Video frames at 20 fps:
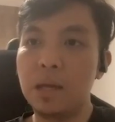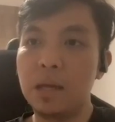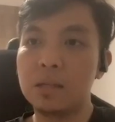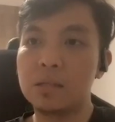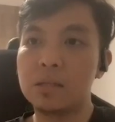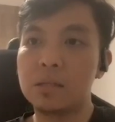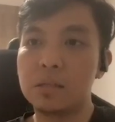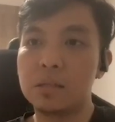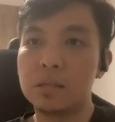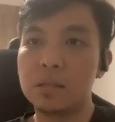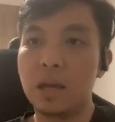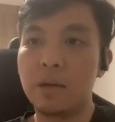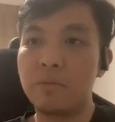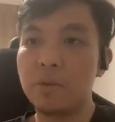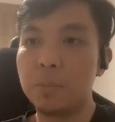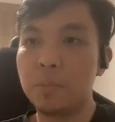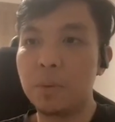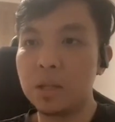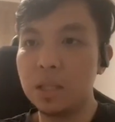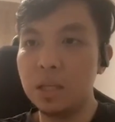is
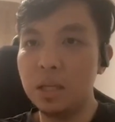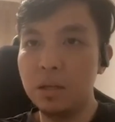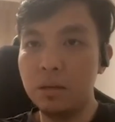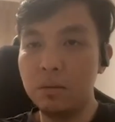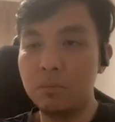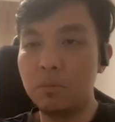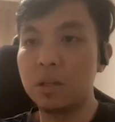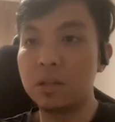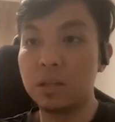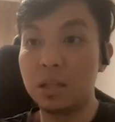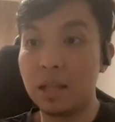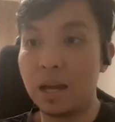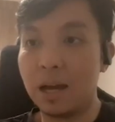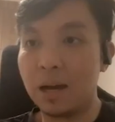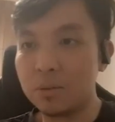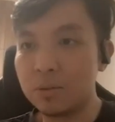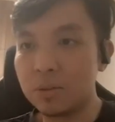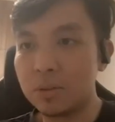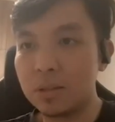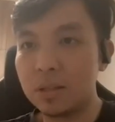everybody wanted
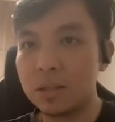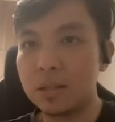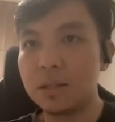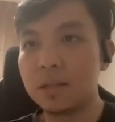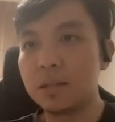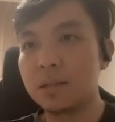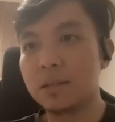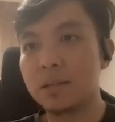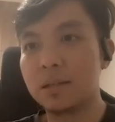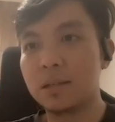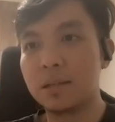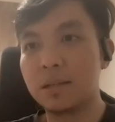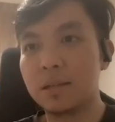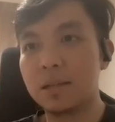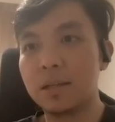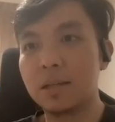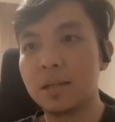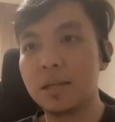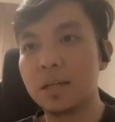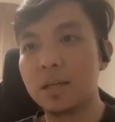out.
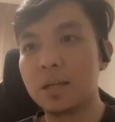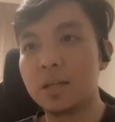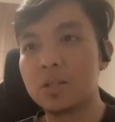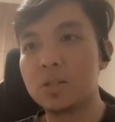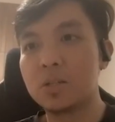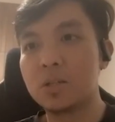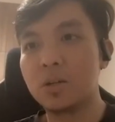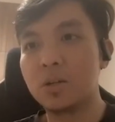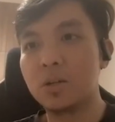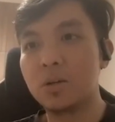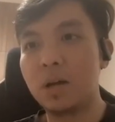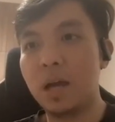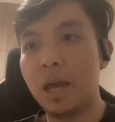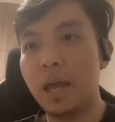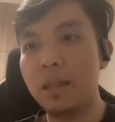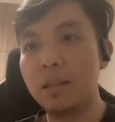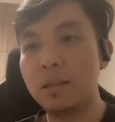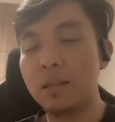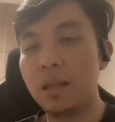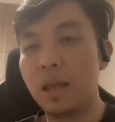So
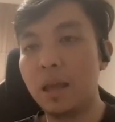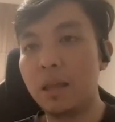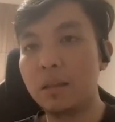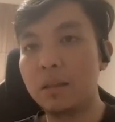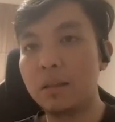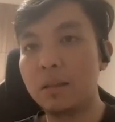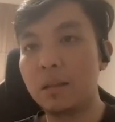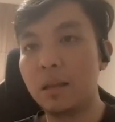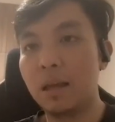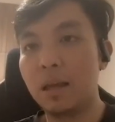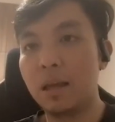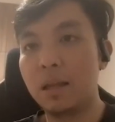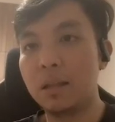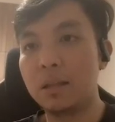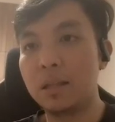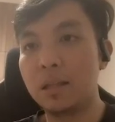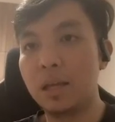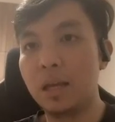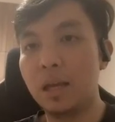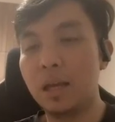and
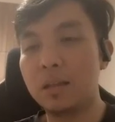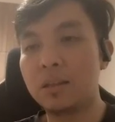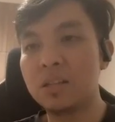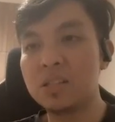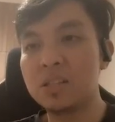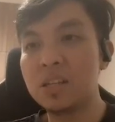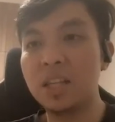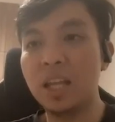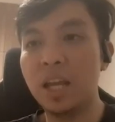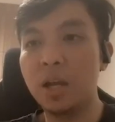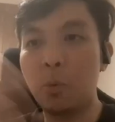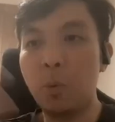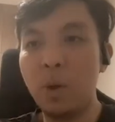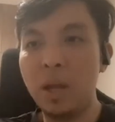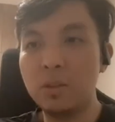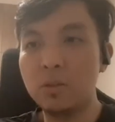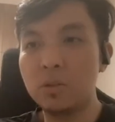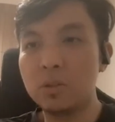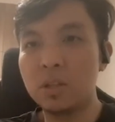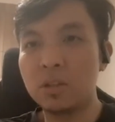it doesn't
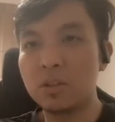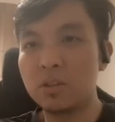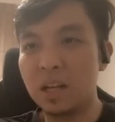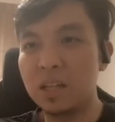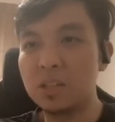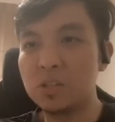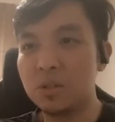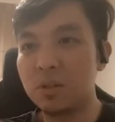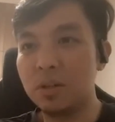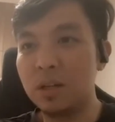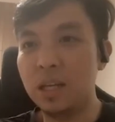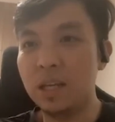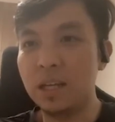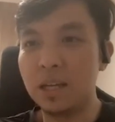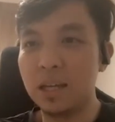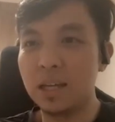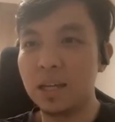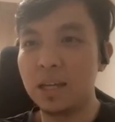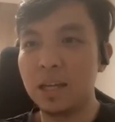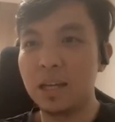equate to the treasury.
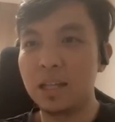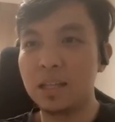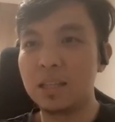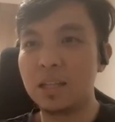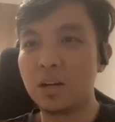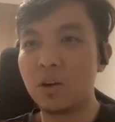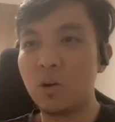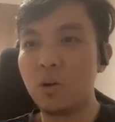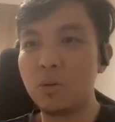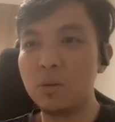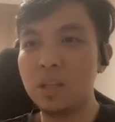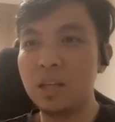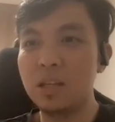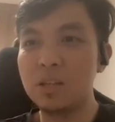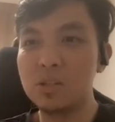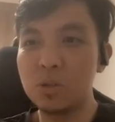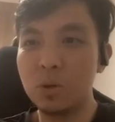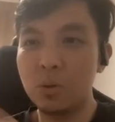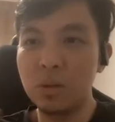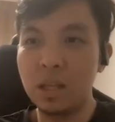They're
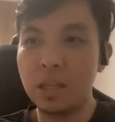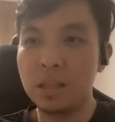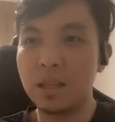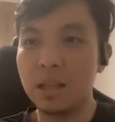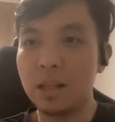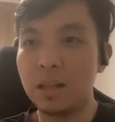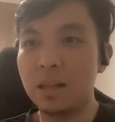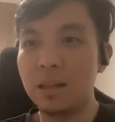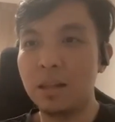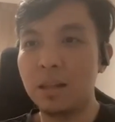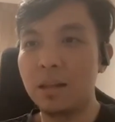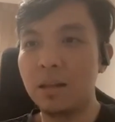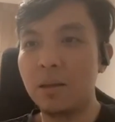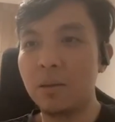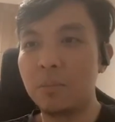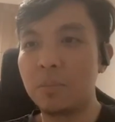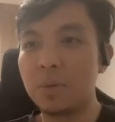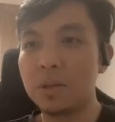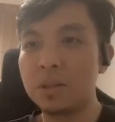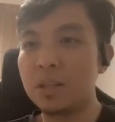holding so little,
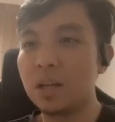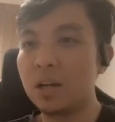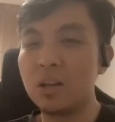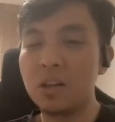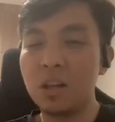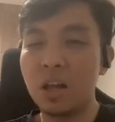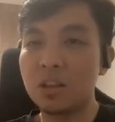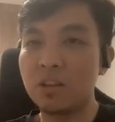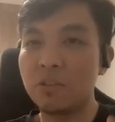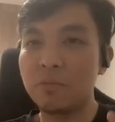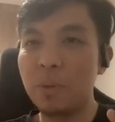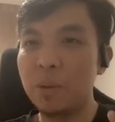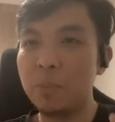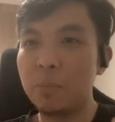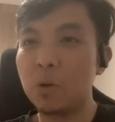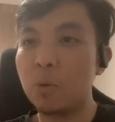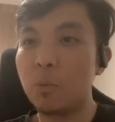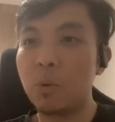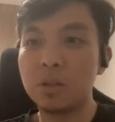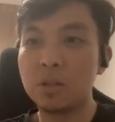but there are a lot of
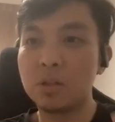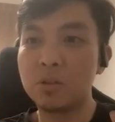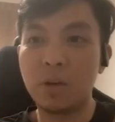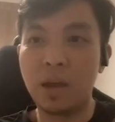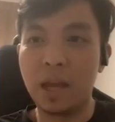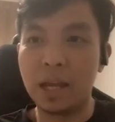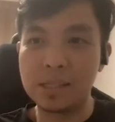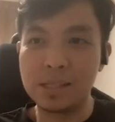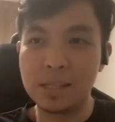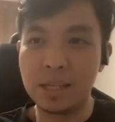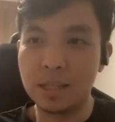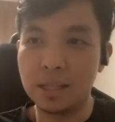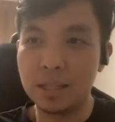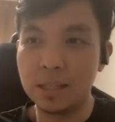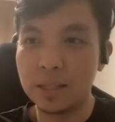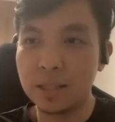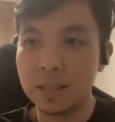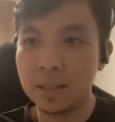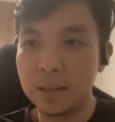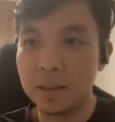people who wanted to exit.
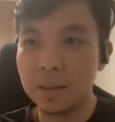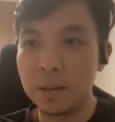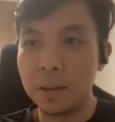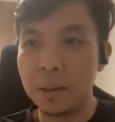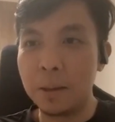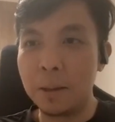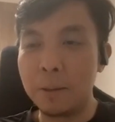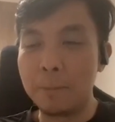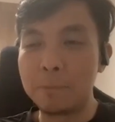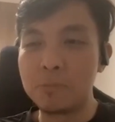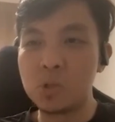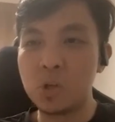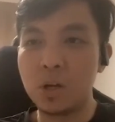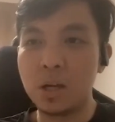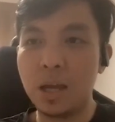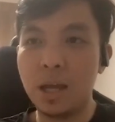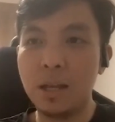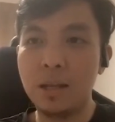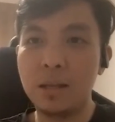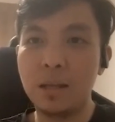So
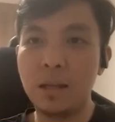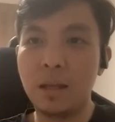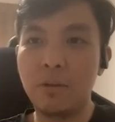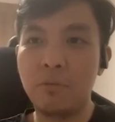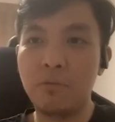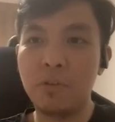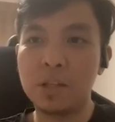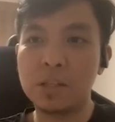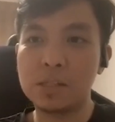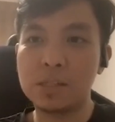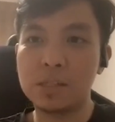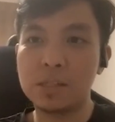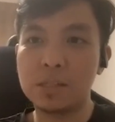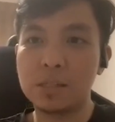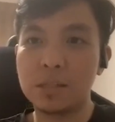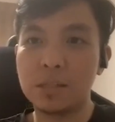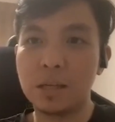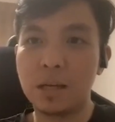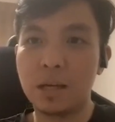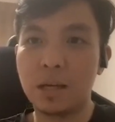again, if
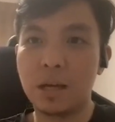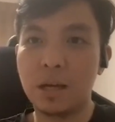it's